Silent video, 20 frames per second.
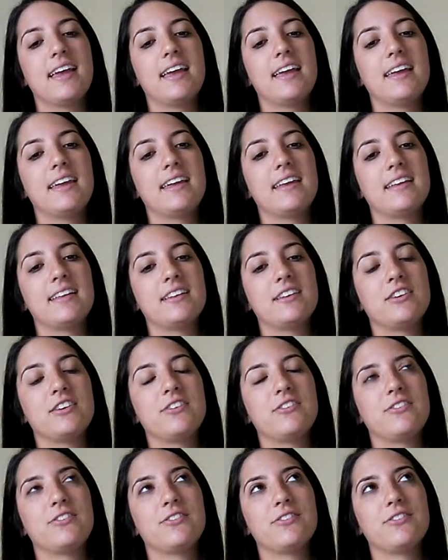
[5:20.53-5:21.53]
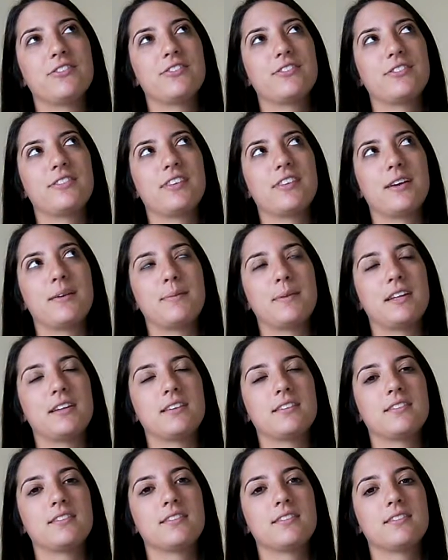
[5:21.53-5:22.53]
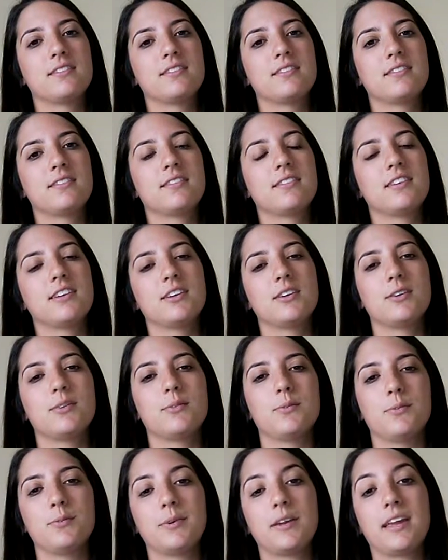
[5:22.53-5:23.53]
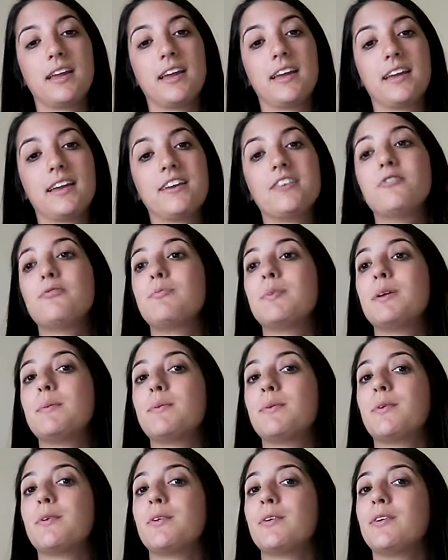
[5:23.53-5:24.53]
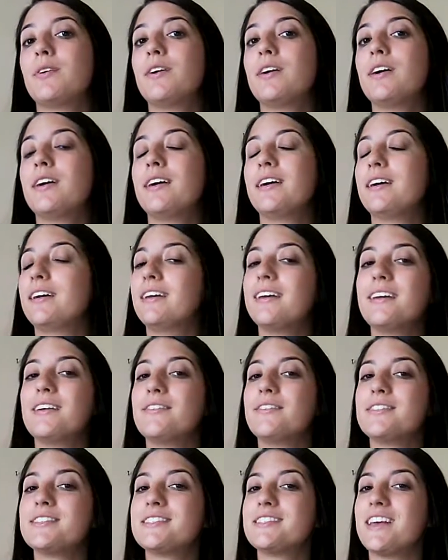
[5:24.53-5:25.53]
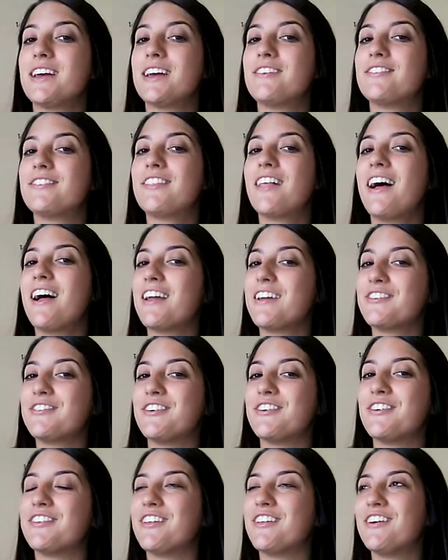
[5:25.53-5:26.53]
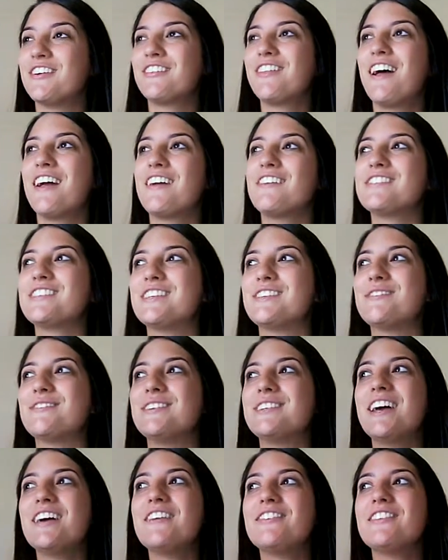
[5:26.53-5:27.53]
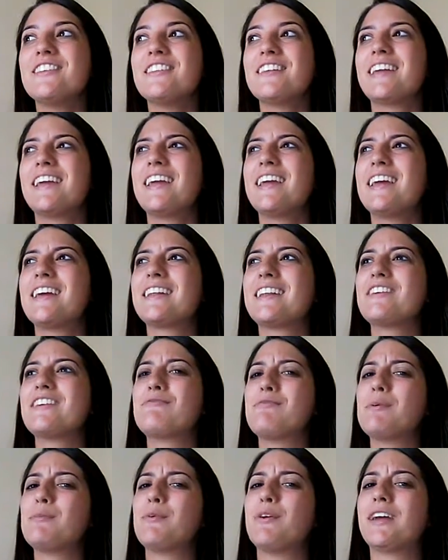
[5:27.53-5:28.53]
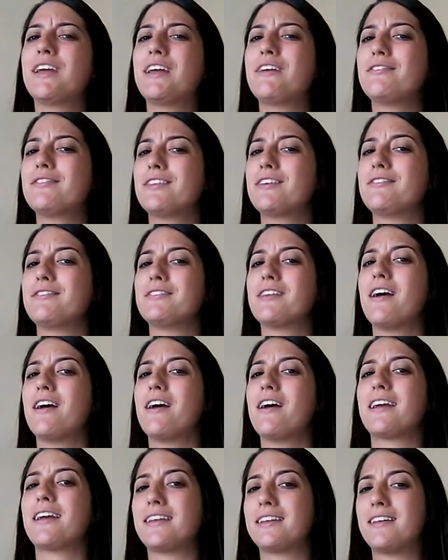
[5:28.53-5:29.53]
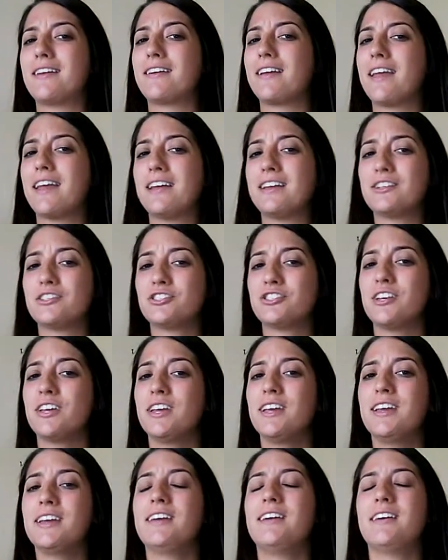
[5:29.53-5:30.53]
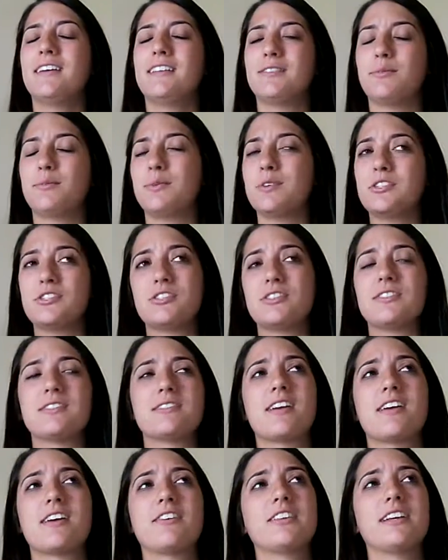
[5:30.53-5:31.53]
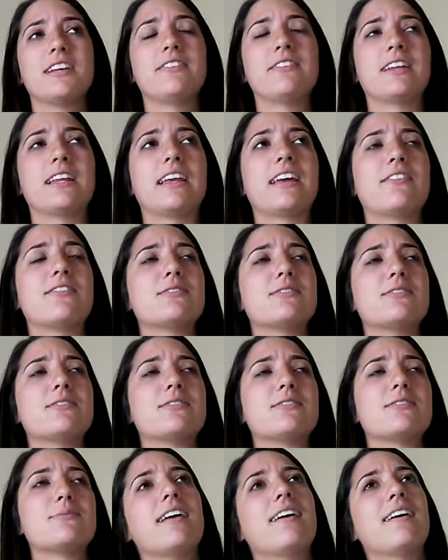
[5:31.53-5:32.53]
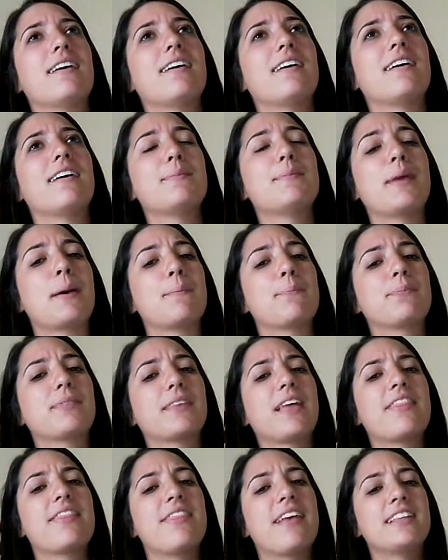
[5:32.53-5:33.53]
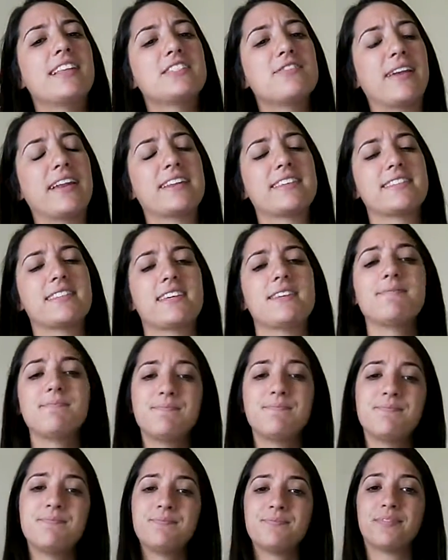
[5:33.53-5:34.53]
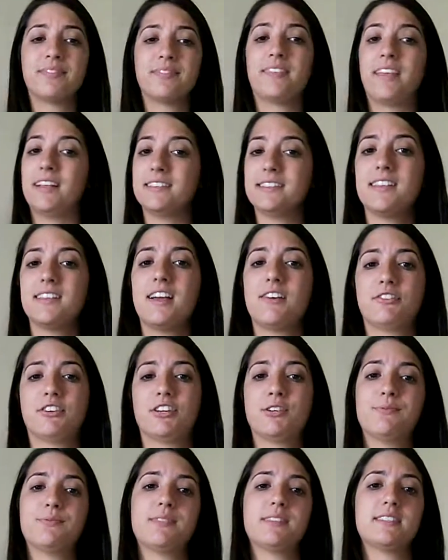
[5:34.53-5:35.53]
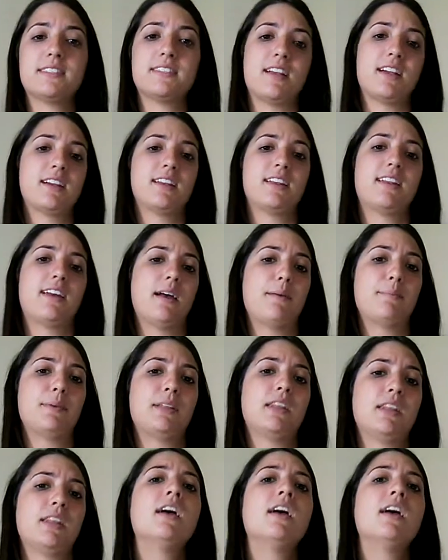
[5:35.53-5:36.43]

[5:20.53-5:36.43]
I mean, we can't give people gifts of life, of long lives, and we definitely can't give people a gift of dying at a young age, which is not really even a gift. But yeah, that's fantasy. That's not real. It's not gonna happen.